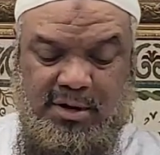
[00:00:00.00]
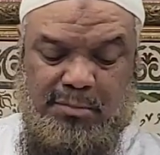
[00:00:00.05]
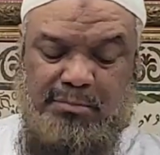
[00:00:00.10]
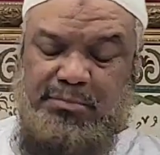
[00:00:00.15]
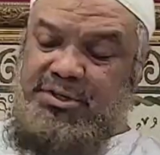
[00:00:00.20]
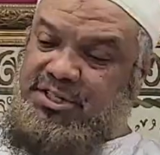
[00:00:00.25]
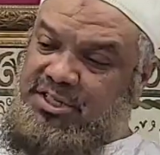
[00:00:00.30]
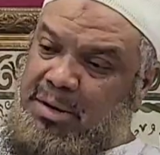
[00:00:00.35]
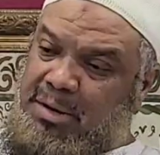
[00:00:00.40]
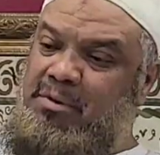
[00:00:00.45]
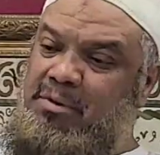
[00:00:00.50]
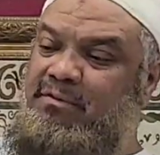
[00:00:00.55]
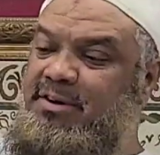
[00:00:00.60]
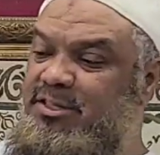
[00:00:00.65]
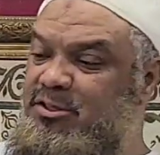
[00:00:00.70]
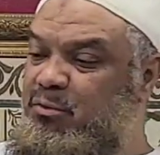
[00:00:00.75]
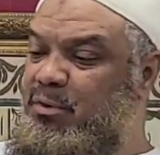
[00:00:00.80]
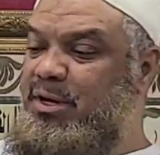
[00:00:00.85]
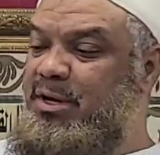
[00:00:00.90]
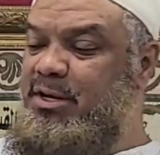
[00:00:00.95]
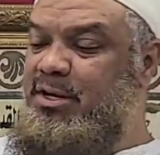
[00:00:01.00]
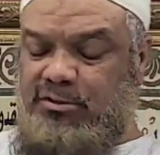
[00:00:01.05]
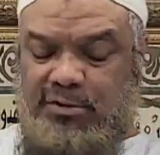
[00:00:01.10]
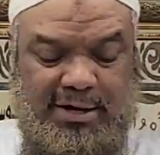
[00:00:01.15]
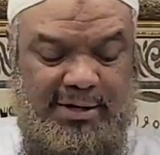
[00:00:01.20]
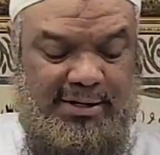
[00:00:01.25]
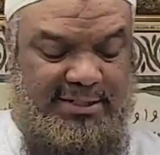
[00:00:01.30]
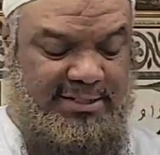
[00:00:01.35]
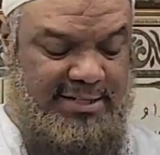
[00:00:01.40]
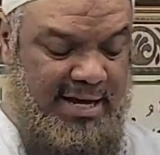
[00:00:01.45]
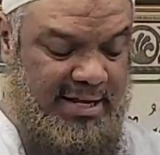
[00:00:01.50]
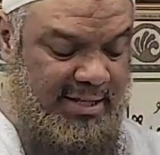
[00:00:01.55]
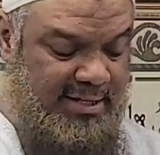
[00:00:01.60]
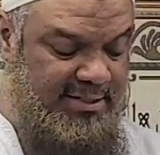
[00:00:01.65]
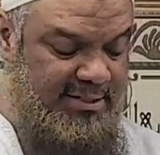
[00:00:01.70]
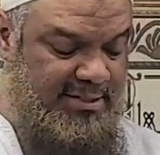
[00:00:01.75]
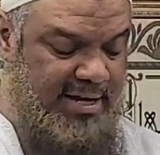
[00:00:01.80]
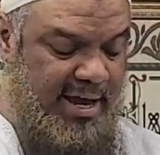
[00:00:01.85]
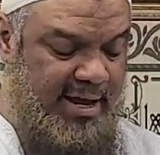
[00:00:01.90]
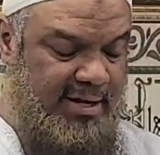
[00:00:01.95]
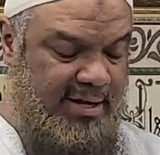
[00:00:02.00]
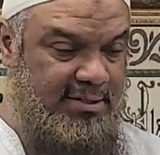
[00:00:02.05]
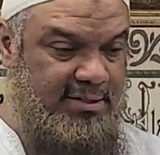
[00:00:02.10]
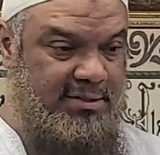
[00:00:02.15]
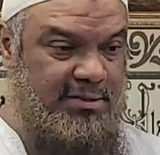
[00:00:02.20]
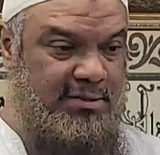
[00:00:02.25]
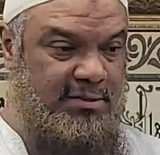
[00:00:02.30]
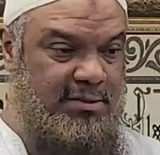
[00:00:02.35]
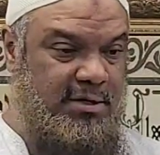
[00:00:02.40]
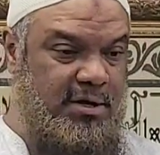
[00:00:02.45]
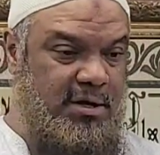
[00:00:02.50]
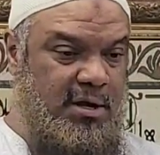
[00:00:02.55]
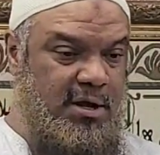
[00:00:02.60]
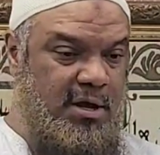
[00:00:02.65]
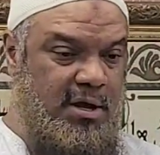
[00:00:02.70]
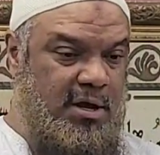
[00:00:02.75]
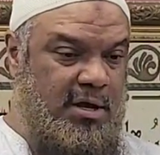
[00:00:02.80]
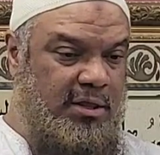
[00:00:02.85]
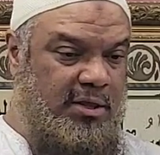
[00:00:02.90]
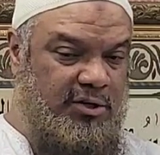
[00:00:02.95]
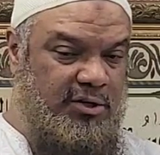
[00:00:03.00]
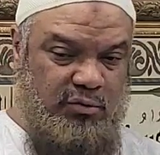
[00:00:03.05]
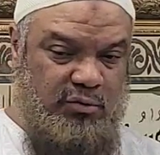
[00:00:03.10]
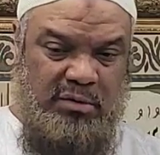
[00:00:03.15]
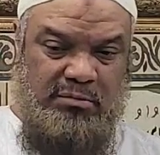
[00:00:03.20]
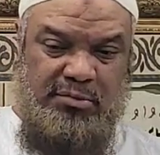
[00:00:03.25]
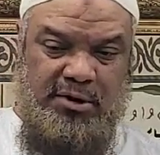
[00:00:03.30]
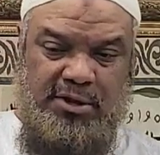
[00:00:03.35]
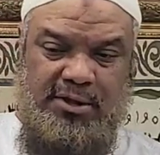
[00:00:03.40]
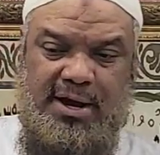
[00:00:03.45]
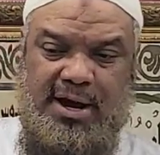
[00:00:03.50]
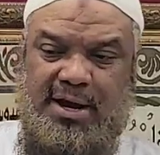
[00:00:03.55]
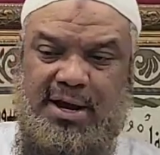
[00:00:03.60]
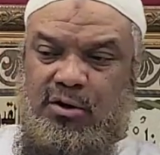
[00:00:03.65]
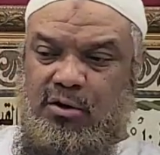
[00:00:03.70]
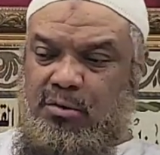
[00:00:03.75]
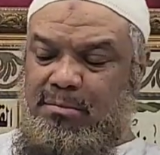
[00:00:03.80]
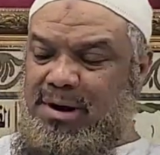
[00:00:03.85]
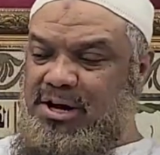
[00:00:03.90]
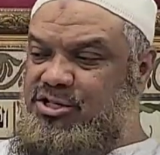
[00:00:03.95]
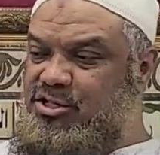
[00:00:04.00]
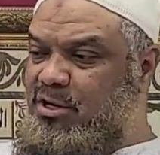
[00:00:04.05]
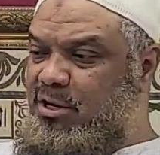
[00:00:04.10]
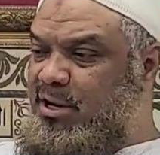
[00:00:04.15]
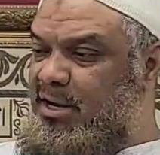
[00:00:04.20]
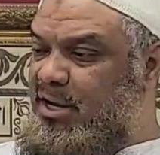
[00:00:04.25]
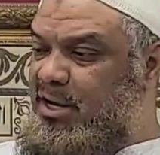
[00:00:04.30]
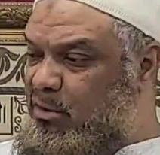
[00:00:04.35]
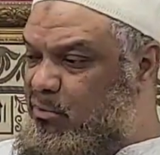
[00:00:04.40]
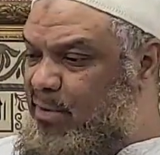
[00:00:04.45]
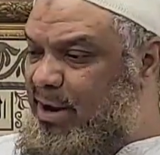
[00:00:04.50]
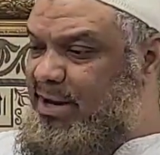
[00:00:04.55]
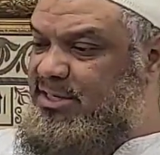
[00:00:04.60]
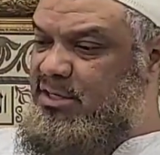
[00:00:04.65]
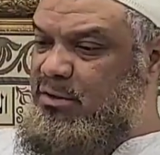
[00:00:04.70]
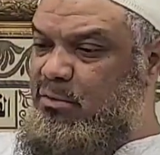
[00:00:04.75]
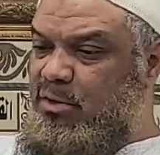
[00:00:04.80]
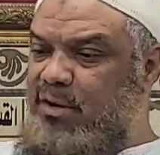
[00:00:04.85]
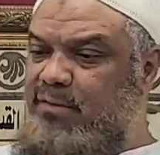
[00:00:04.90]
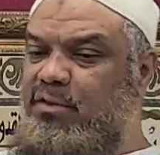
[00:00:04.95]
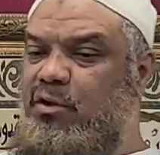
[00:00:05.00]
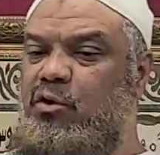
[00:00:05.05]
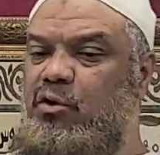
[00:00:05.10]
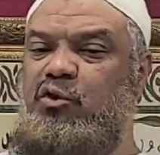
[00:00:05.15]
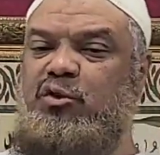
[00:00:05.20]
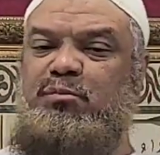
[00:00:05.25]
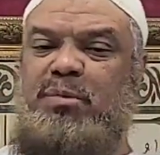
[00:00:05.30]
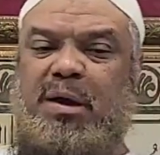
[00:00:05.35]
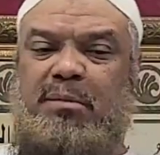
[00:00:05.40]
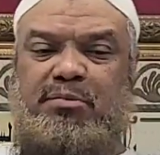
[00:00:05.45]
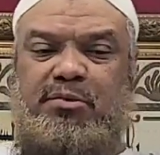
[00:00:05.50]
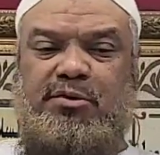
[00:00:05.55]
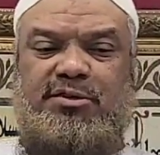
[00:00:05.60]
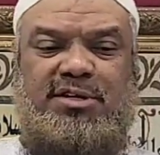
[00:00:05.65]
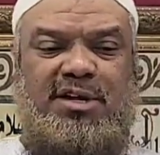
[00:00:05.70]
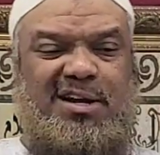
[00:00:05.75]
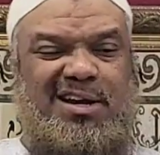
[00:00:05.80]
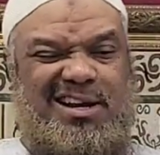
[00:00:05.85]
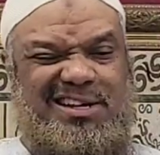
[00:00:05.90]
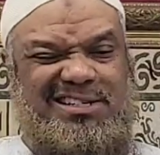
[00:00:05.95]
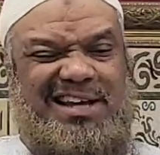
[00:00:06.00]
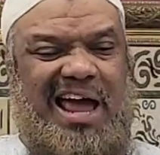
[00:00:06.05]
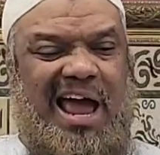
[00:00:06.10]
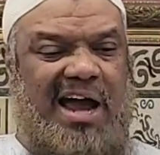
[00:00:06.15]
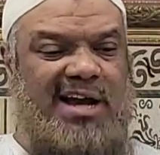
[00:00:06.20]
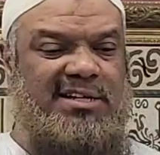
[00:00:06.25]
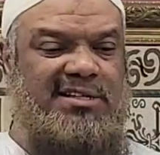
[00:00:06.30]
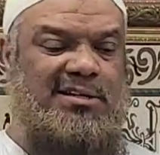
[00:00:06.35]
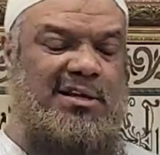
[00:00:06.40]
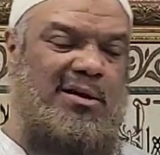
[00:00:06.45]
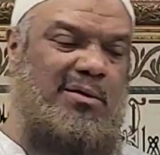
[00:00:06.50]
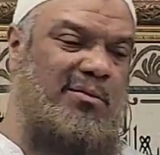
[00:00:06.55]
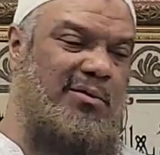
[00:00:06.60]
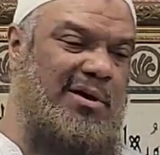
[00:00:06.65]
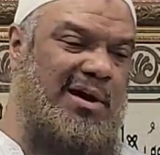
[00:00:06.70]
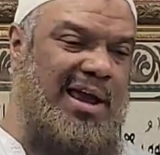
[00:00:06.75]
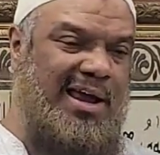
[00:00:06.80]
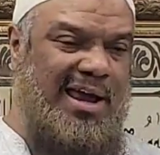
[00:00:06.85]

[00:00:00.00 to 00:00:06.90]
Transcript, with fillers: But some of us, we need to understand this science. There's one brother I know, mashallah, he writes in one of the newspapers and he does excellent work.